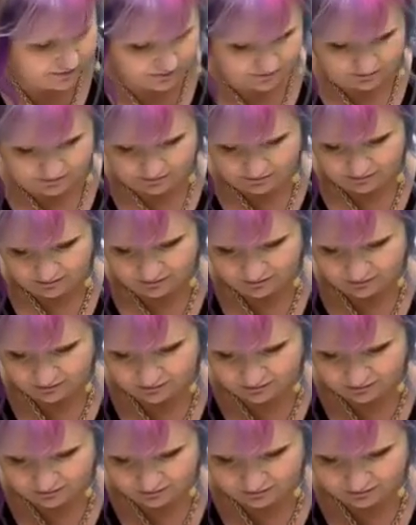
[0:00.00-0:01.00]

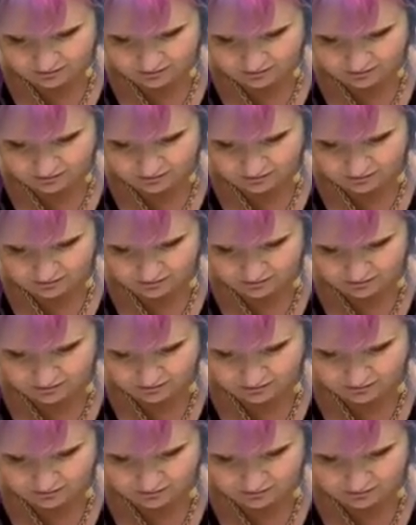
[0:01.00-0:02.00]

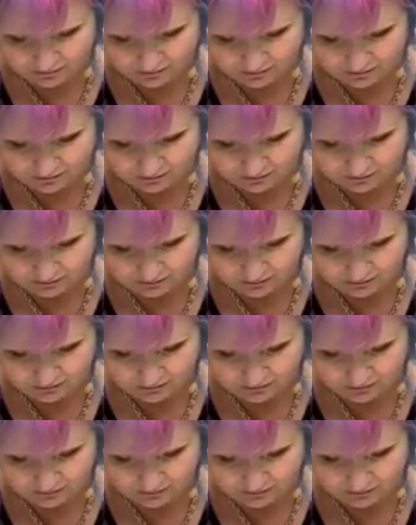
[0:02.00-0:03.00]

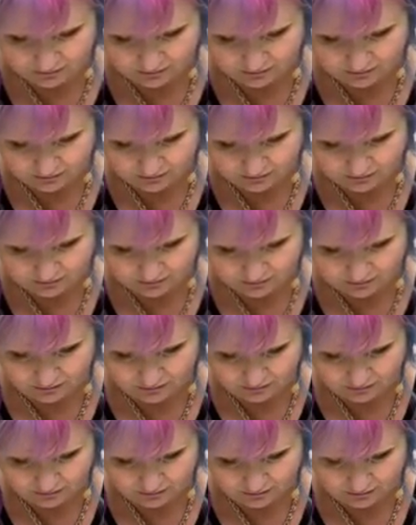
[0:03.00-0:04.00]

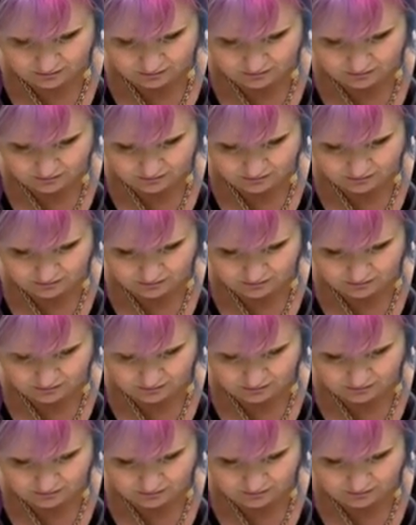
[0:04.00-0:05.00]

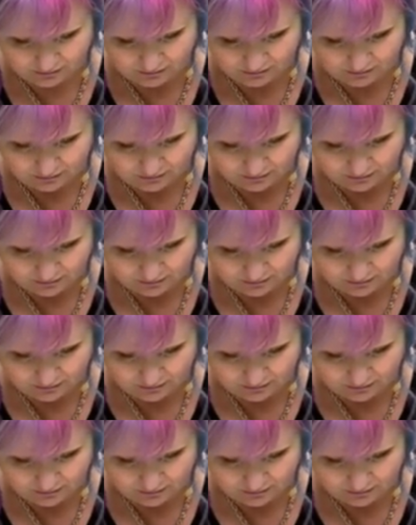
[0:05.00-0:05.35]
[no speech]